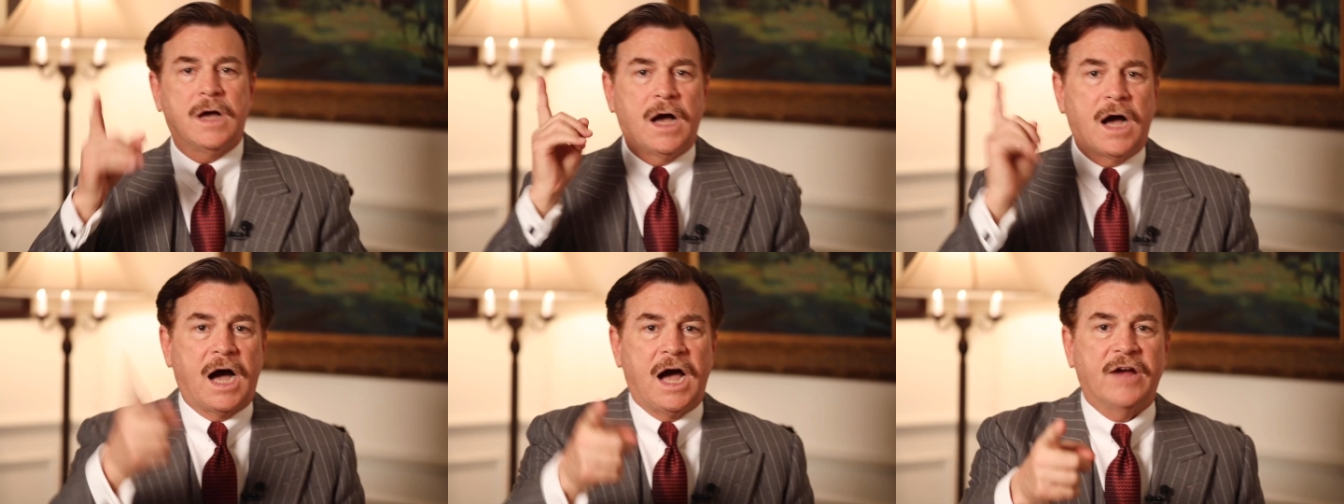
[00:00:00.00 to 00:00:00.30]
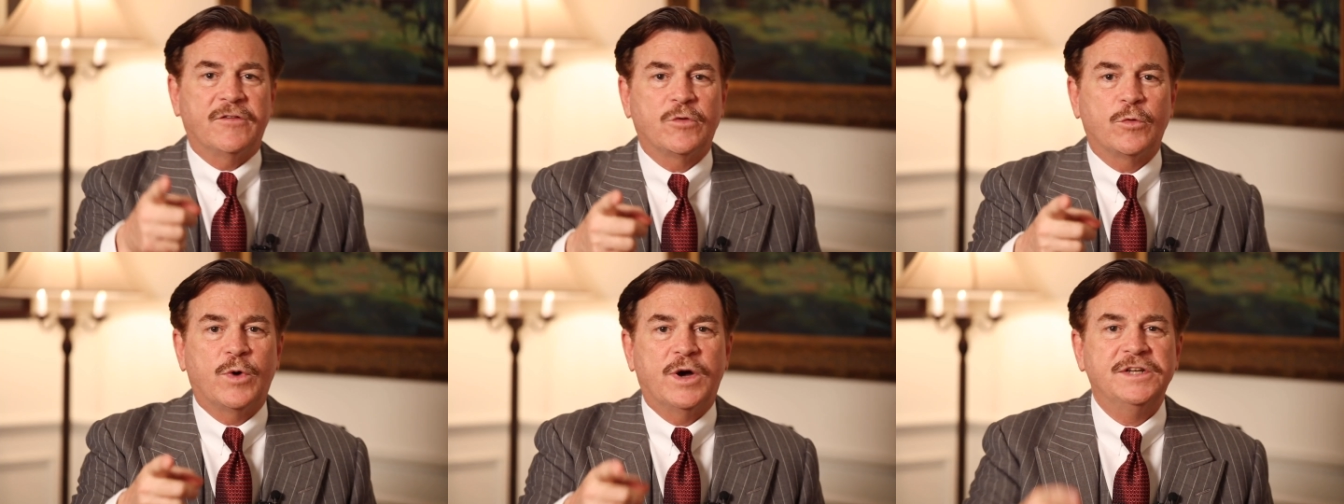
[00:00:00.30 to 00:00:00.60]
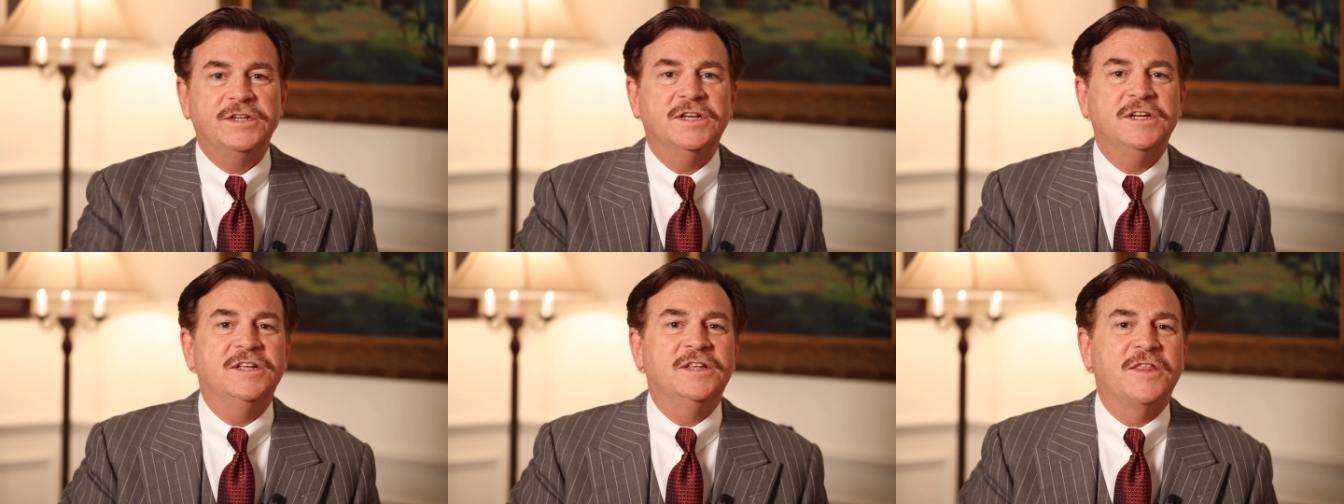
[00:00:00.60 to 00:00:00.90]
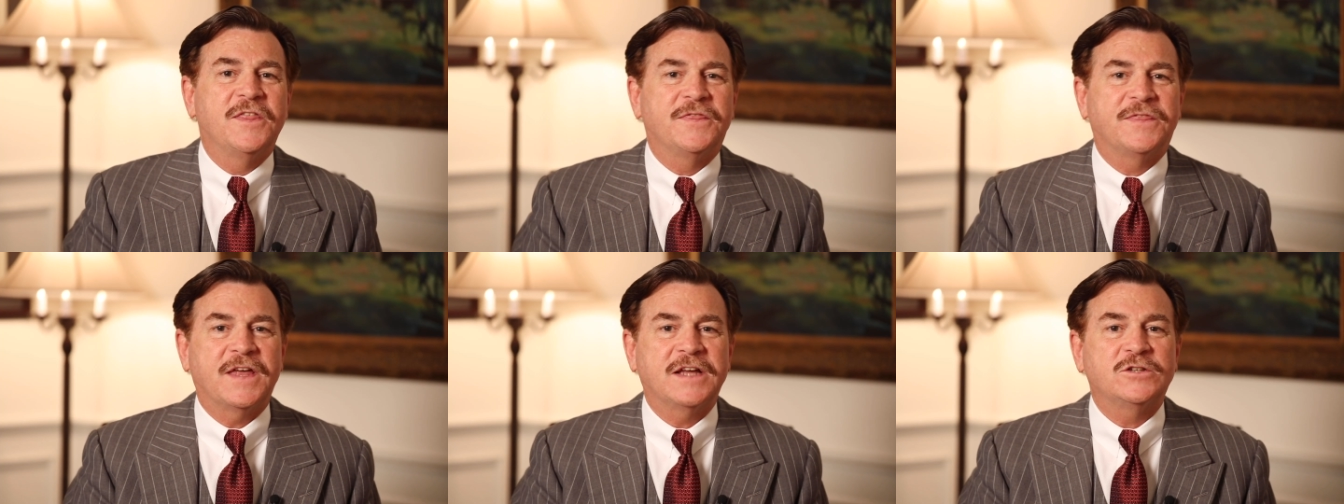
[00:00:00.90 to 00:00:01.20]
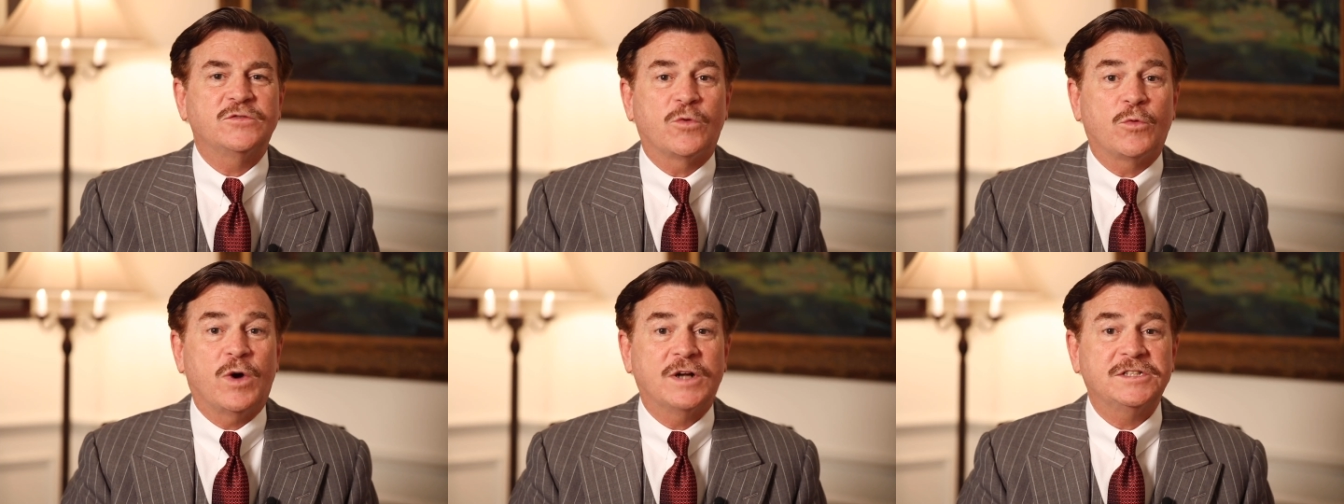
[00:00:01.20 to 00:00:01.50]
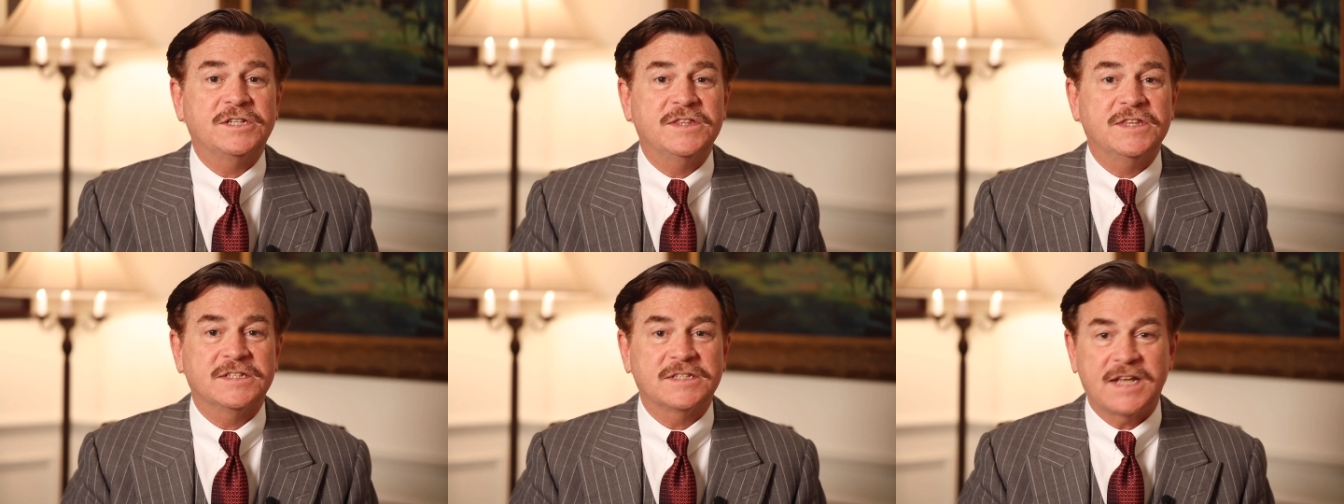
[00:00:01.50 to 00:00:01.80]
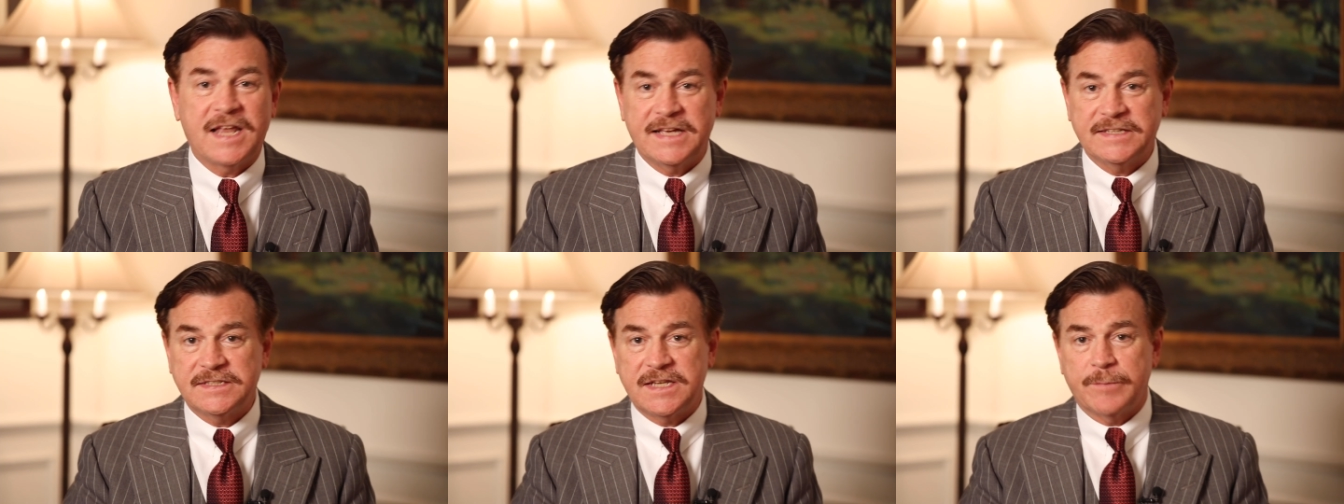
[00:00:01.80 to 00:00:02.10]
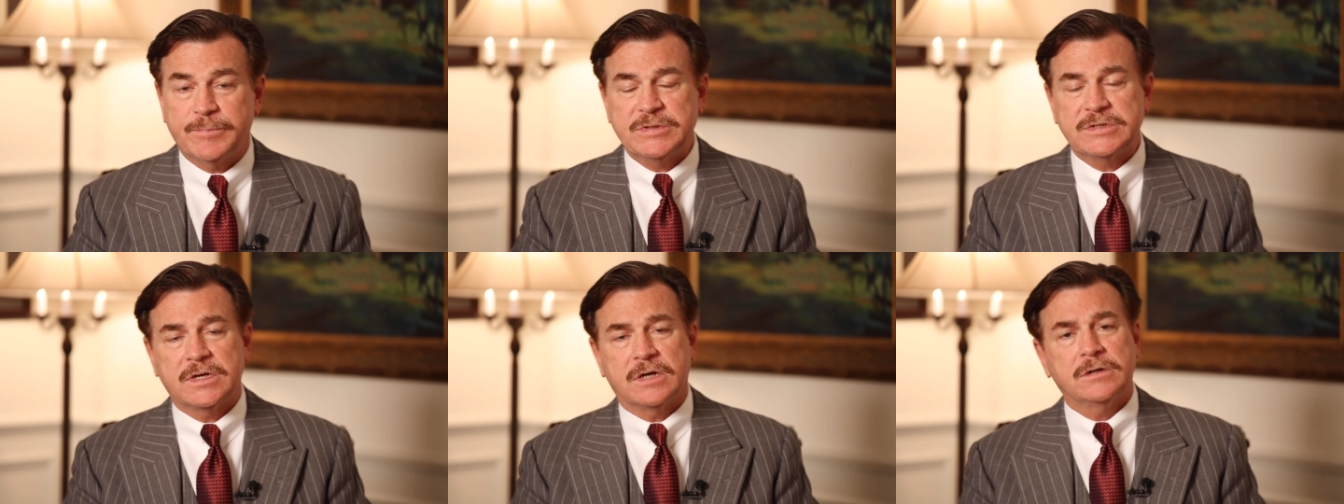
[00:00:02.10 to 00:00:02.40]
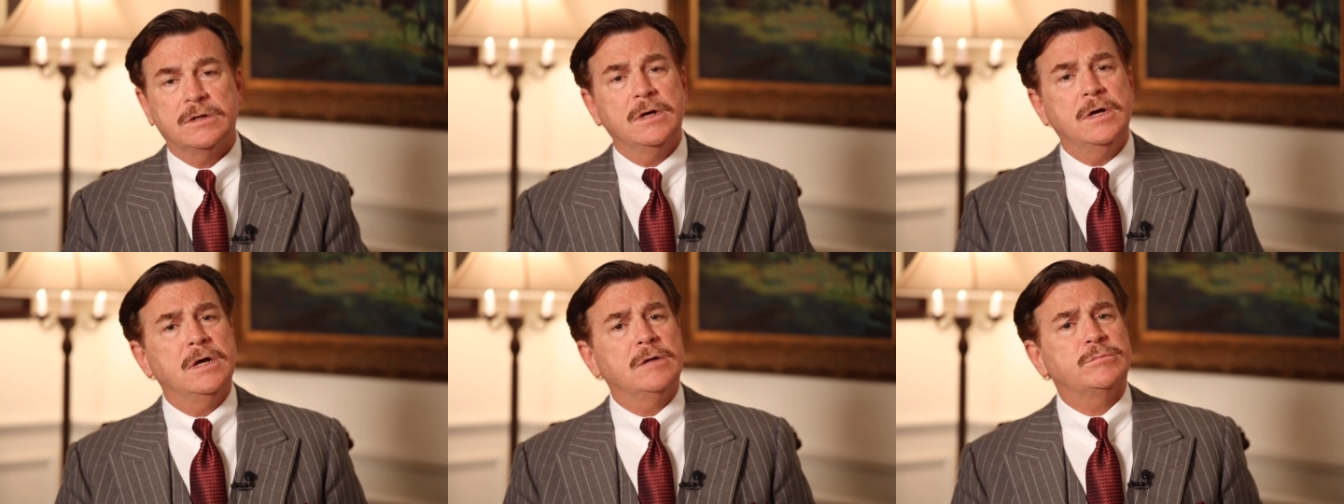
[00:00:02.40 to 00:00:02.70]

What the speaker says: Hi everyone, thanks for watching this last episode.